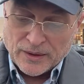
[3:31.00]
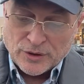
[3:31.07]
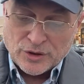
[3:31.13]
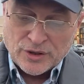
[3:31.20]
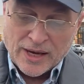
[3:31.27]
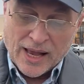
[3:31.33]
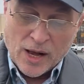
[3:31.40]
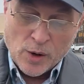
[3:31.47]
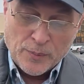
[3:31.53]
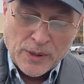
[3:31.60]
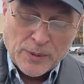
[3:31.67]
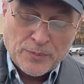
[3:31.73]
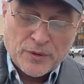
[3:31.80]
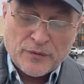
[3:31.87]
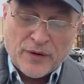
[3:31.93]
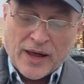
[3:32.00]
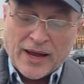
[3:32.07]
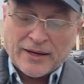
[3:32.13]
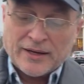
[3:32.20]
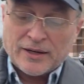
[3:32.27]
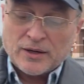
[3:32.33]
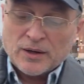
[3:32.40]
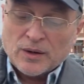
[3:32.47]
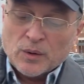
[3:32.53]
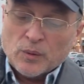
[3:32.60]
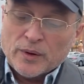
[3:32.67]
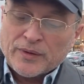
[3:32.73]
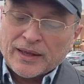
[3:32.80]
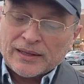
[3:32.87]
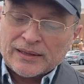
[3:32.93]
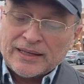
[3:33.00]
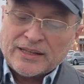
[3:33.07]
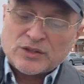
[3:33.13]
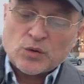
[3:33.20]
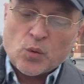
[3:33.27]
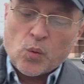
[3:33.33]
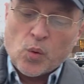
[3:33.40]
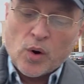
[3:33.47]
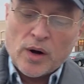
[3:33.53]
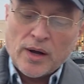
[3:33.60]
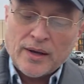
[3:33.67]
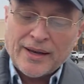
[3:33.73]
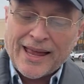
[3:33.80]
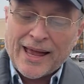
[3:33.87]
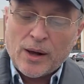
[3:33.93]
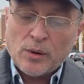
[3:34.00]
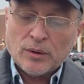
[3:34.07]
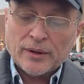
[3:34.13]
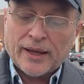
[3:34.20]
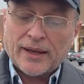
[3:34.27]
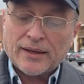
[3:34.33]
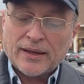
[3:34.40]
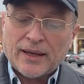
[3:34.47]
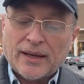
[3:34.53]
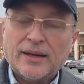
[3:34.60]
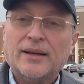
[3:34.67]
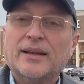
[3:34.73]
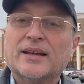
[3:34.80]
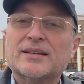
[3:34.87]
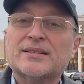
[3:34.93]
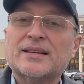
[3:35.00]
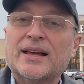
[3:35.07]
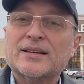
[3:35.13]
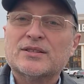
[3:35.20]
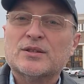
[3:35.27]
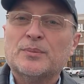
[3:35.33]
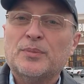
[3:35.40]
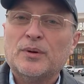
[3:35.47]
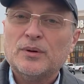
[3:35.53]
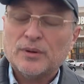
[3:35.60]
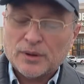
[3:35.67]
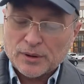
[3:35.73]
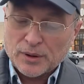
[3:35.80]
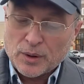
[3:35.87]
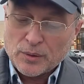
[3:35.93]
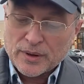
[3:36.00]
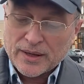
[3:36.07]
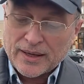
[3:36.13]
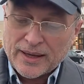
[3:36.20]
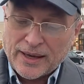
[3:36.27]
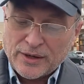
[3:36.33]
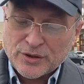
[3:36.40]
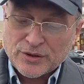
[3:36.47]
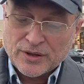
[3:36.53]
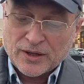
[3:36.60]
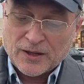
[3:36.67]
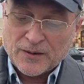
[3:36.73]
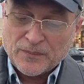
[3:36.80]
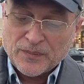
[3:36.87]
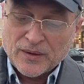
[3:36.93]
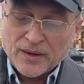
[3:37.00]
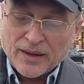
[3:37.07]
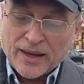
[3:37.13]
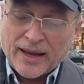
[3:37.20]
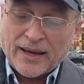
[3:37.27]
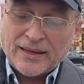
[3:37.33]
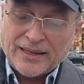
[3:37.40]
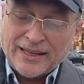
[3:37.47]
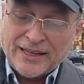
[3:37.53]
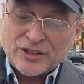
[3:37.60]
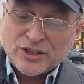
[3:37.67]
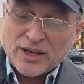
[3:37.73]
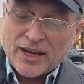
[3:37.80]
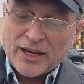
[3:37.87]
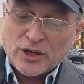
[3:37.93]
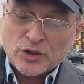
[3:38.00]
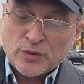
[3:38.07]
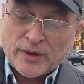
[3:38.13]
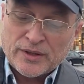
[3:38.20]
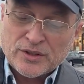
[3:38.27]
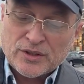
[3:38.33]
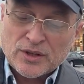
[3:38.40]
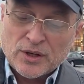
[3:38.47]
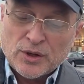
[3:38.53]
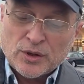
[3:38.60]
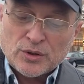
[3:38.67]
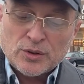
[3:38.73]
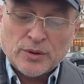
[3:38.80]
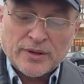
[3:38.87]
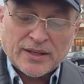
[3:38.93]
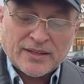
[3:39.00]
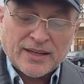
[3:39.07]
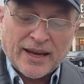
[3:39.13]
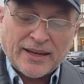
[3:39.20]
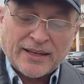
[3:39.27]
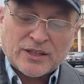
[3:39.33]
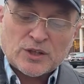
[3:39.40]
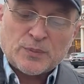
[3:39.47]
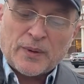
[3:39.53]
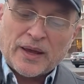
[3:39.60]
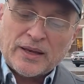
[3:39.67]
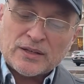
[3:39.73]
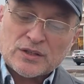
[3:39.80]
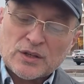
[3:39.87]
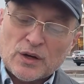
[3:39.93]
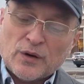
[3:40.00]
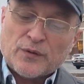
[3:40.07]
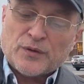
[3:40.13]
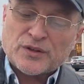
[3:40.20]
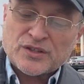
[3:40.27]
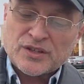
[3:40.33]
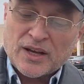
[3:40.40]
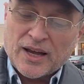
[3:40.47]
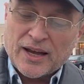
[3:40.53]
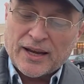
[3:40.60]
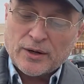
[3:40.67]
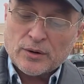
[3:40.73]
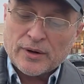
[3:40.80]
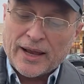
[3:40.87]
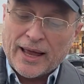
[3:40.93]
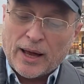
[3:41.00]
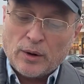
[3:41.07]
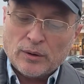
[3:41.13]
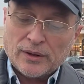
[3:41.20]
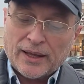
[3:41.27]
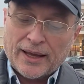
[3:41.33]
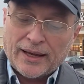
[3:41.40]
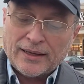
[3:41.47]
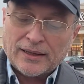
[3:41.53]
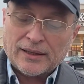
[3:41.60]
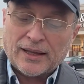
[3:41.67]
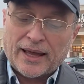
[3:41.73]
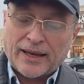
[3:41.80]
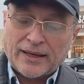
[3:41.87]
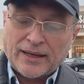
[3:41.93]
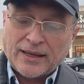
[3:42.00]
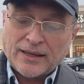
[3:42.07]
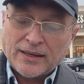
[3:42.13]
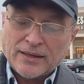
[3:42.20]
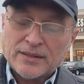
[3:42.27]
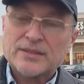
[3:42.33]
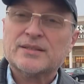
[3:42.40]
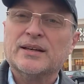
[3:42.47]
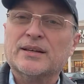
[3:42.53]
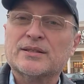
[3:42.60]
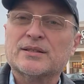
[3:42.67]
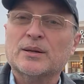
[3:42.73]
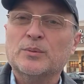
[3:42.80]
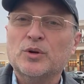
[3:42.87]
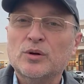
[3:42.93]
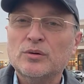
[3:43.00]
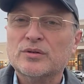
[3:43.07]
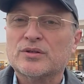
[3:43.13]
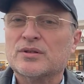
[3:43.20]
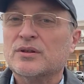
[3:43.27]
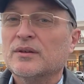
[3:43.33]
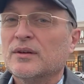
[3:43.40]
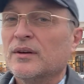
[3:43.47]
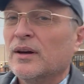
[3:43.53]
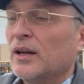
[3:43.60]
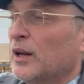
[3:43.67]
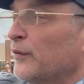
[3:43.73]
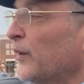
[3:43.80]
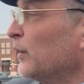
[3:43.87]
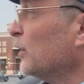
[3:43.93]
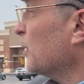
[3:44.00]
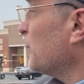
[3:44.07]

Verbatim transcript: Shall be provided with at least one outlet in an accessible location at each entrance to the tenant space for sign or outline lighting system use. And if I